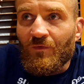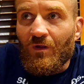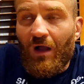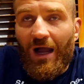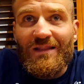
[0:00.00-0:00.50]

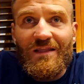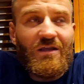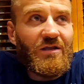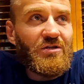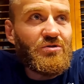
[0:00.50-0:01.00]
I think
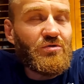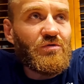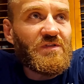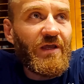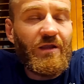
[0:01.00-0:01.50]
he should
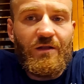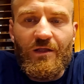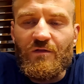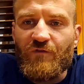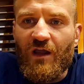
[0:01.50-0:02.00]
stay in
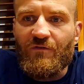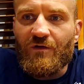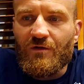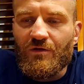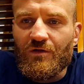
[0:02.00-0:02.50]
85
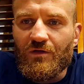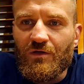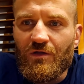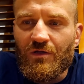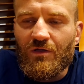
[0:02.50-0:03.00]

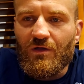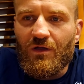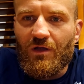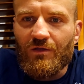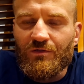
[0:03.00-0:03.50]

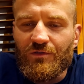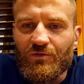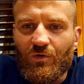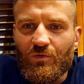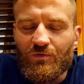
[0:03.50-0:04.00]
and, you
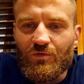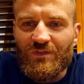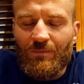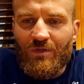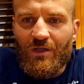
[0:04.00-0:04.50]
know, do
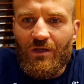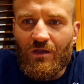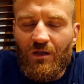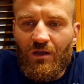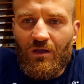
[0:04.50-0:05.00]
something.
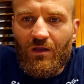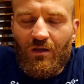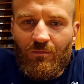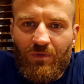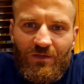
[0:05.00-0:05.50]

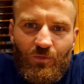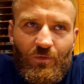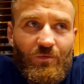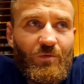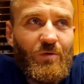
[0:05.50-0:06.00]
But
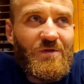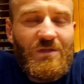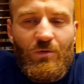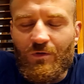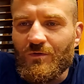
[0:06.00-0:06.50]
we'll see
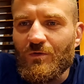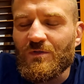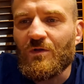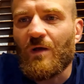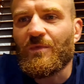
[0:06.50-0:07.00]
what's
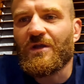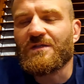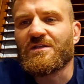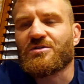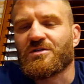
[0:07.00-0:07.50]
gonna be his
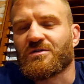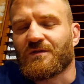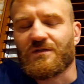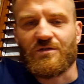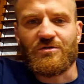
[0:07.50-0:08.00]

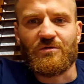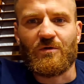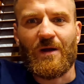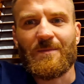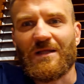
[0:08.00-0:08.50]
decision. You know,
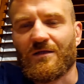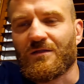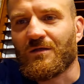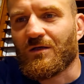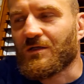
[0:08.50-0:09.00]
I'm not
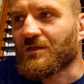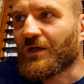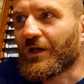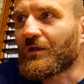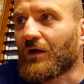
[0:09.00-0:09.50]
in his
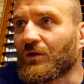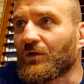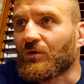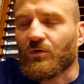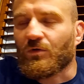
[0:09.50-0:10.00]
head. I don't
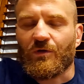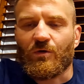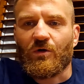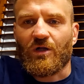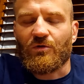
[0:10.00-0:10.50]
know what he's
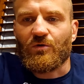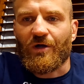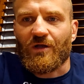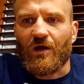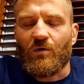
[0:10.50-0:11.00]
gonna do right
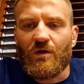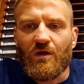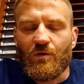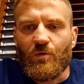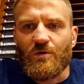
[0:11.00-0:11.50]
now.
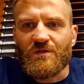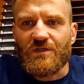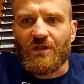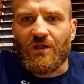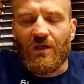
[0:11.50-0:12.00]
We'll see.